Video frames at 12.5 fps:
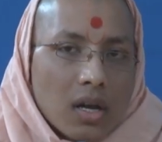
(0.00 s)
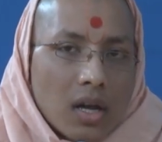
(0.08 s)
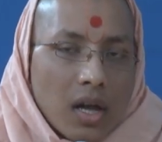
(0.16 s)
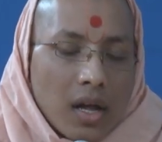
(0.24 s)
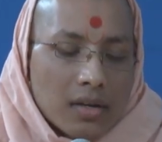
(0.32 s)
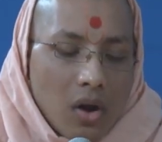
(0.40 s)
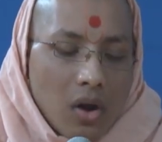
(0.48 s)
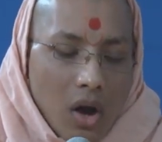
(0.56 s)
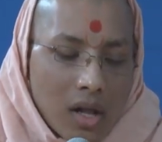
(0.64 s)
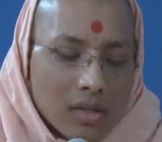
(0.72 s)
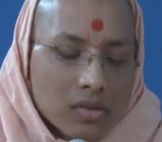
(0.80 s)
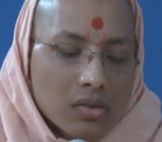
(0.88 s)
And
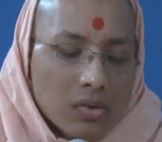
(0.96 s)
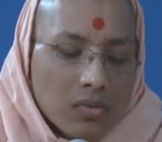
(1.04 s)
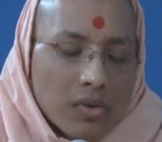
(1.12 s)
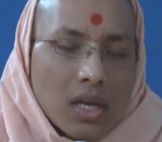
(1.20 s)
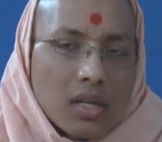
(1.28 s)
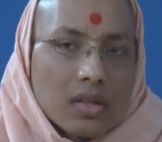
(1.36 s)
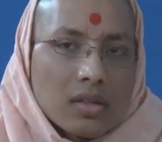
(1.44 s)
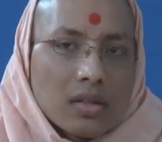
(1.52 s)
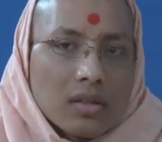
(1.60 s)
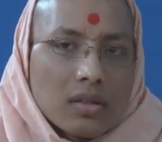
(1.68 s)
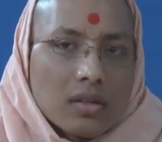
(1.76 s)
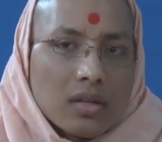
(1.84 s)
also we
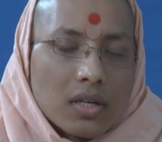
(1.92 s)
can